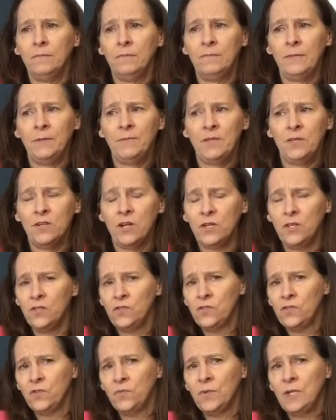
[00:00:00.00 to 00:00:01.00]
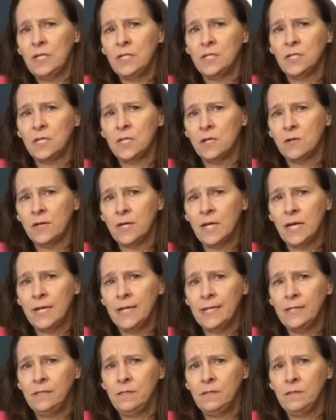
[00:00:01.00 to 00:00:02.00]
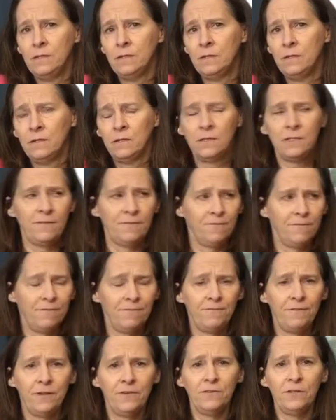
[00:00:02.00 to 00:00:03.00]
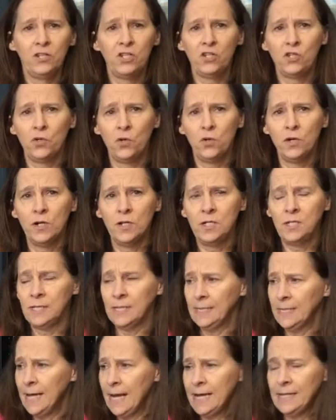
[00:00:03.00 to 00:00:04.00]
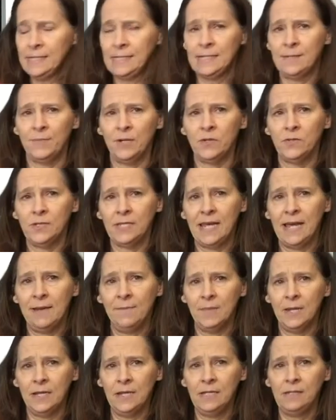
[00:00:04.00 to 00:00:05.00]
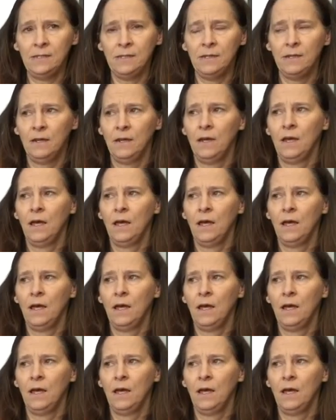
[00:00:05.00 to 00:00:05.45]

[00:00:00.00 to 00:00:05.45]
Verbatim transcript: Maybe they're not used to reading to their kids. It's very short, lasts about 10 minutes.